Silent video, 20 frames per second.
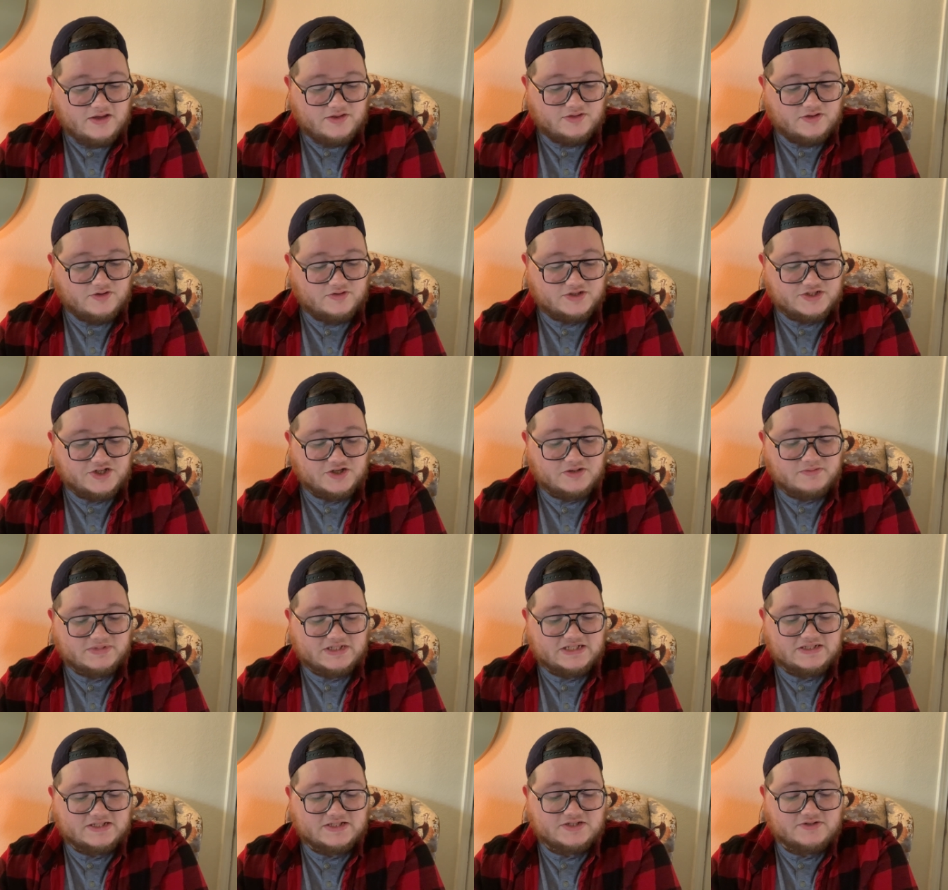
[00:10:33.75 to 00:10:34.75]
Though the
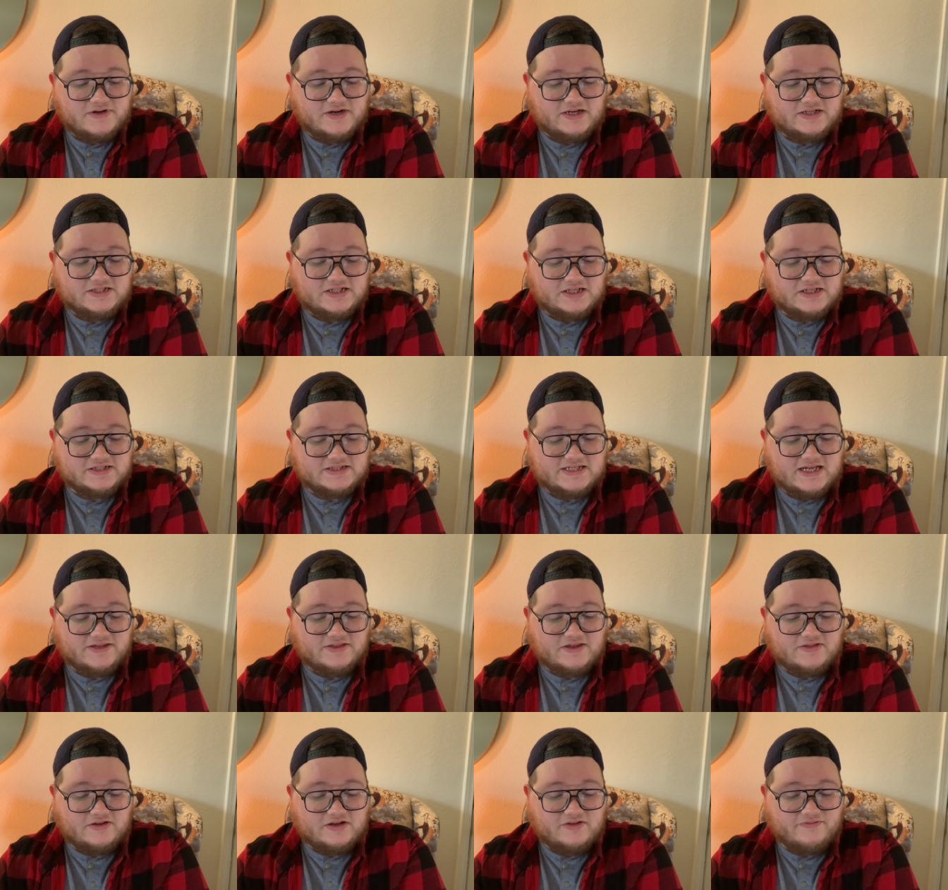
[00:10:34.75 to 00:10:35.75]
circumstances surrounding Talia's death
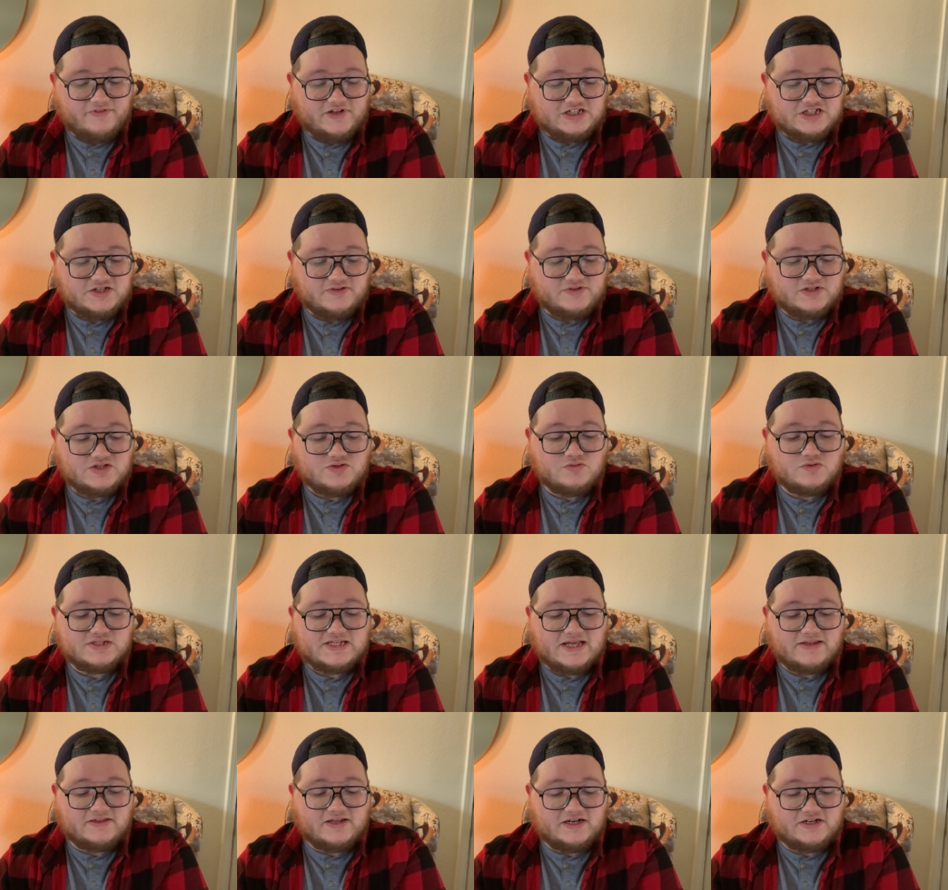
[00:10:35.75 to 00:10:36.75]
and the conviction of the school's
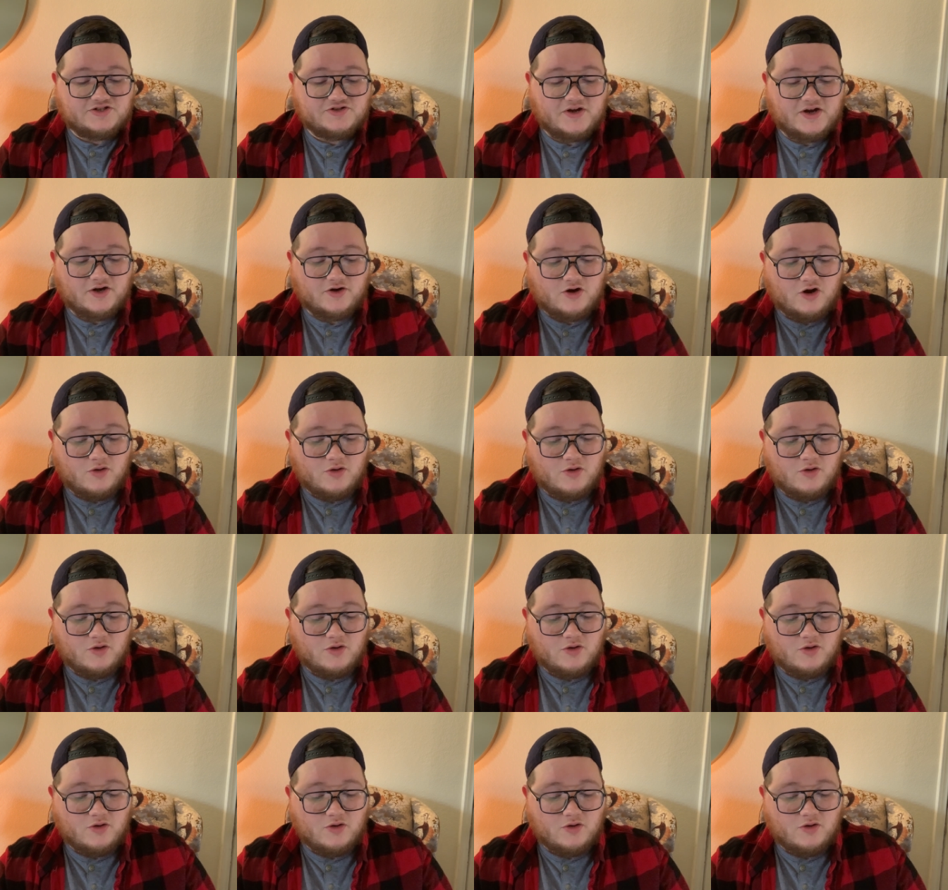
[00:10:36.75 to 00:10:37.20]
athletic trainer,